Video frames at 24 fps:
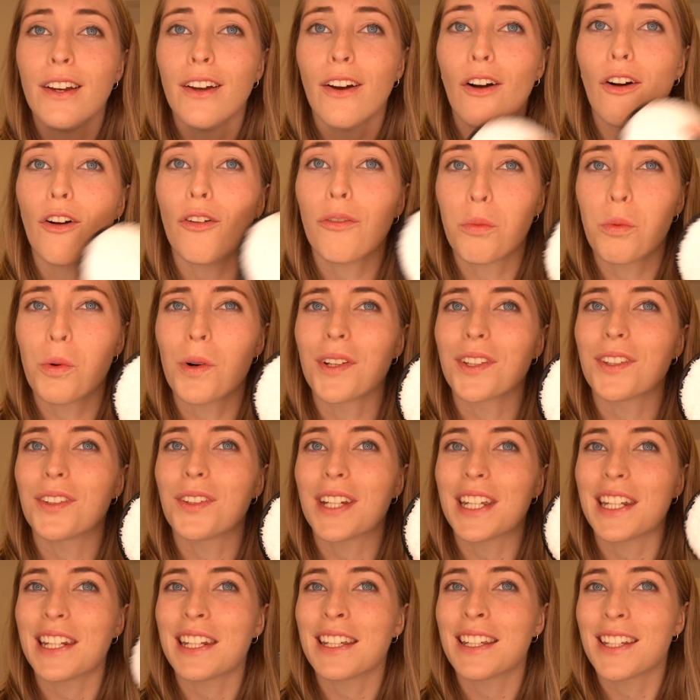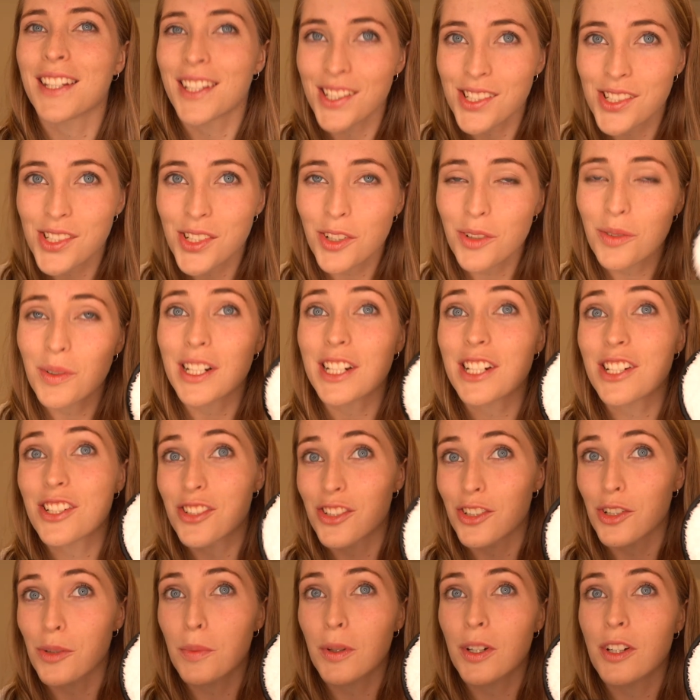of what you're getting into when you
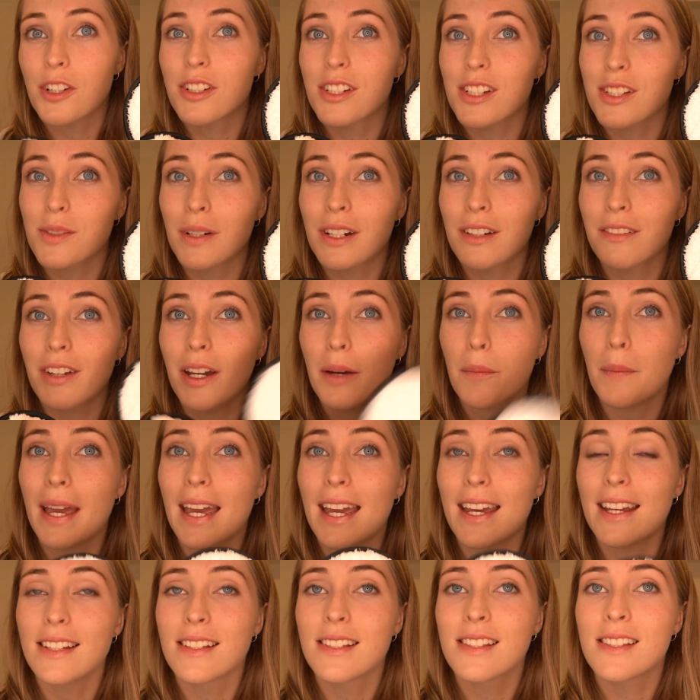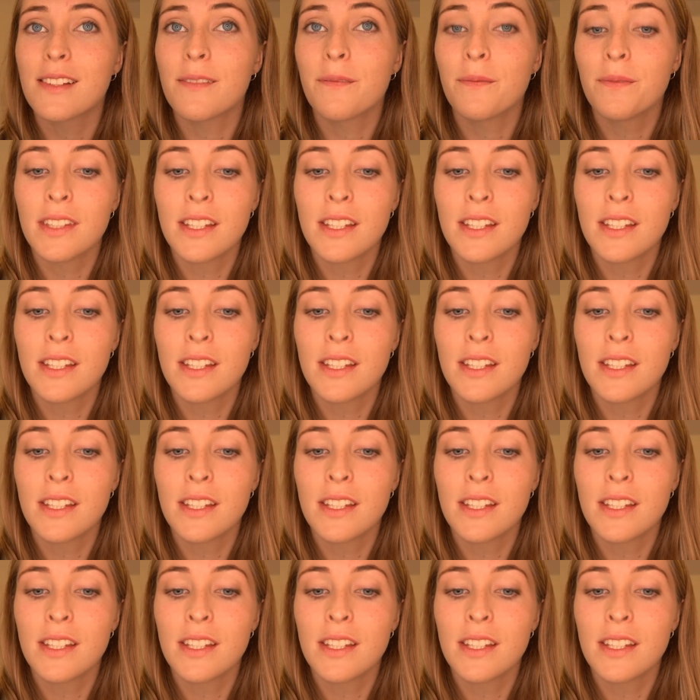do purchase one of our pads.